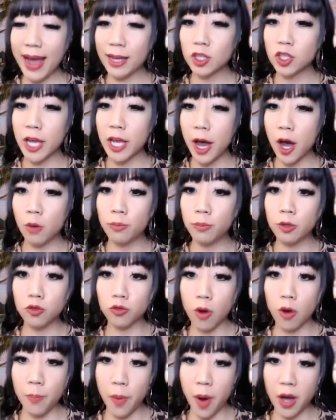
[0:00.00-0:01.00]
actually help you
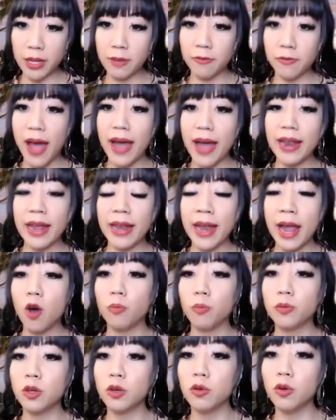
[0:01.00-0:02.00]
drop body fat and
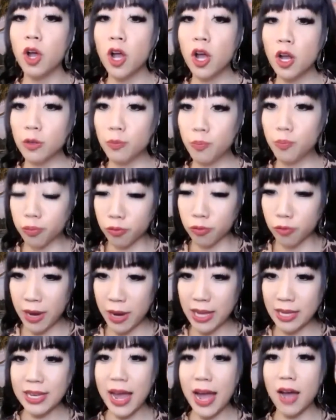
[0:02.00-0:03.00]
help you
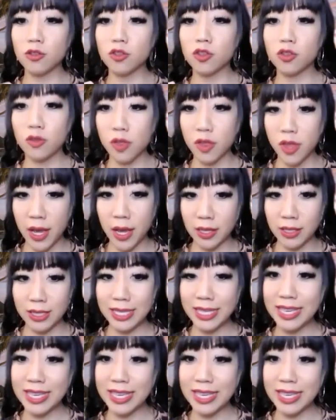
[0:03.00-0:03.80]
bring down certain things?